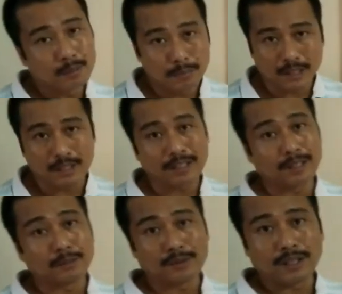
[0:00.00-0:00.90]
metal
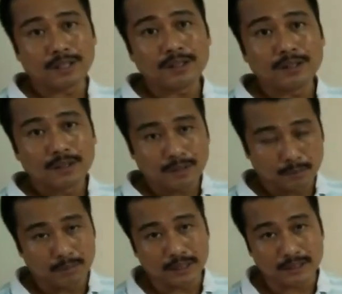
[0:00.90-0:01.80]
carbonyl
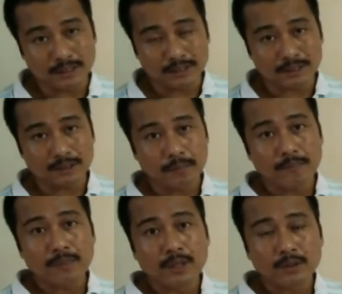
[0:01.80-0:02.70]
complexes.
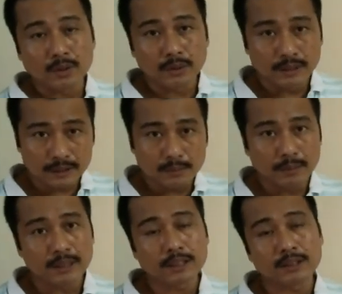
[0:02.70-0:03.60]
So this
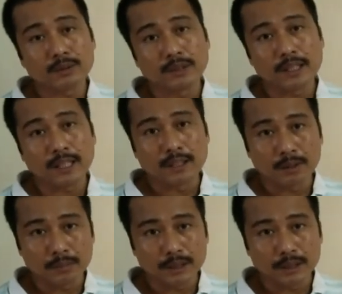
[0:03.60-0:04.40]
brings us to the end of